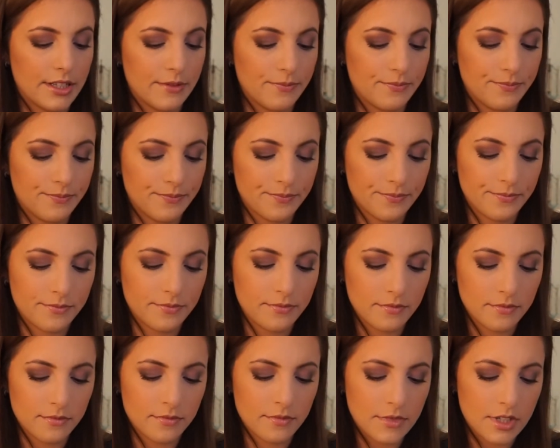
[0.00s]
it.
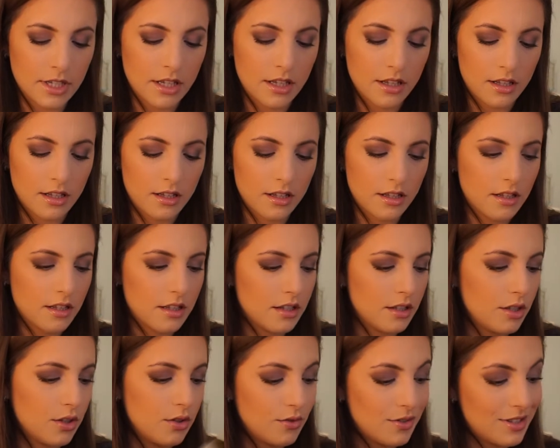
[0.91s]

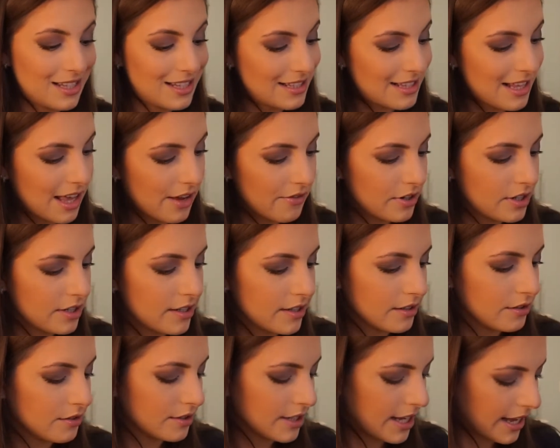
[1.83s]
Use this every
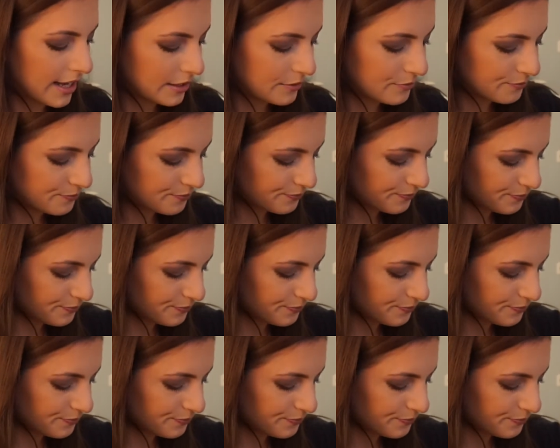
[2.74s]
single day.